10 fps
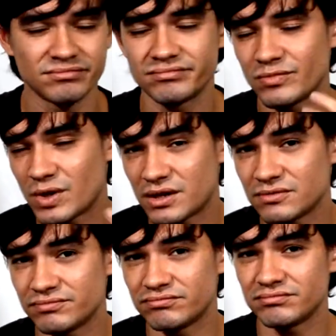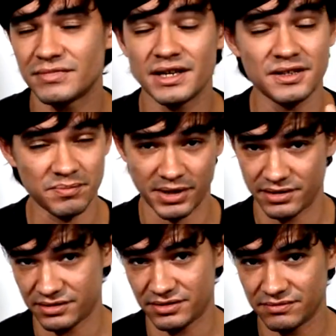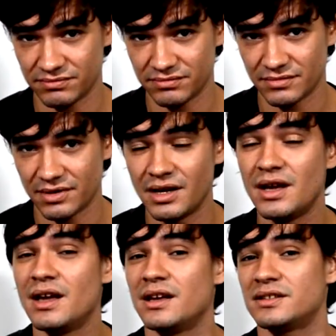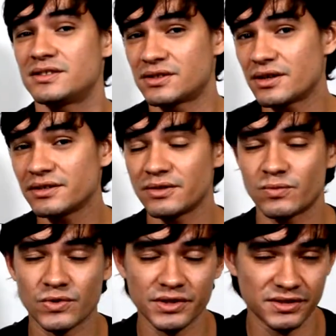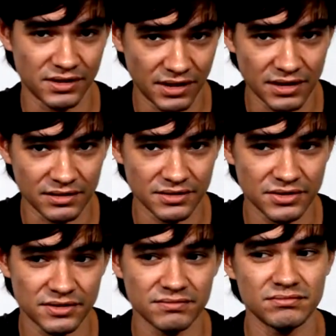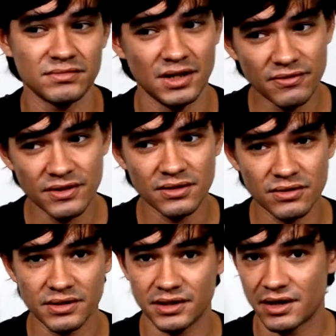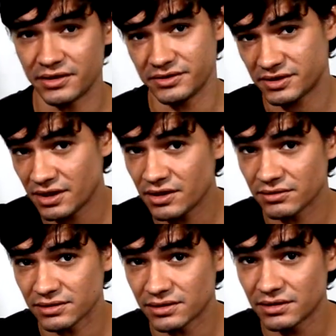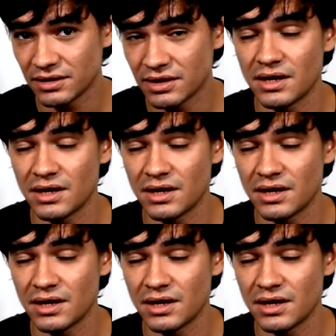Well, it depends. Certain words in English, even though they are singular,